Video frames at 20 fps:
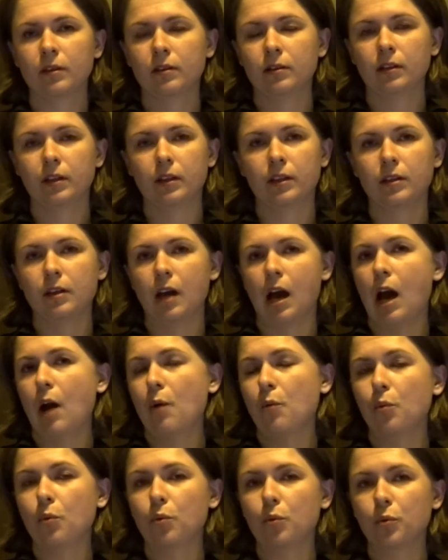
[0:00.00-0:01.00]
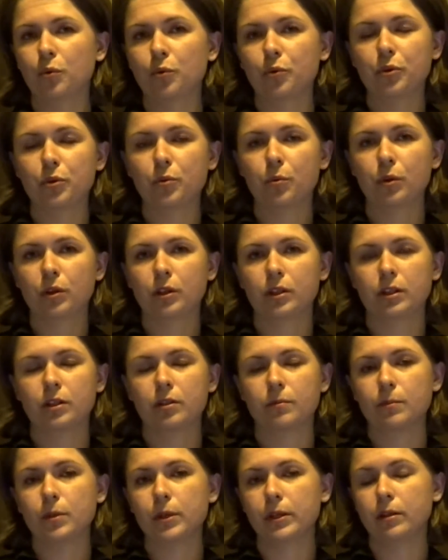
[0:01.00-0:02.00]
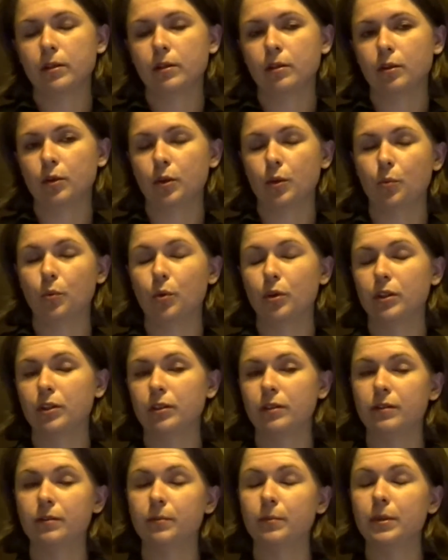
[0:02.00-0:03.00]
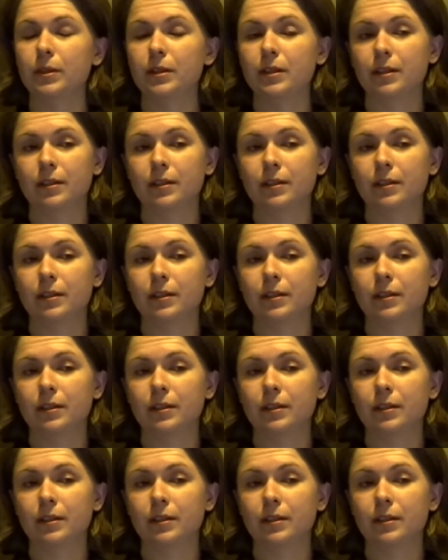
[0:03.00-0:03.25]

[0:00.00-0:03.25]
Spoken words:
Like, how old do you want it to be? Do you want it to be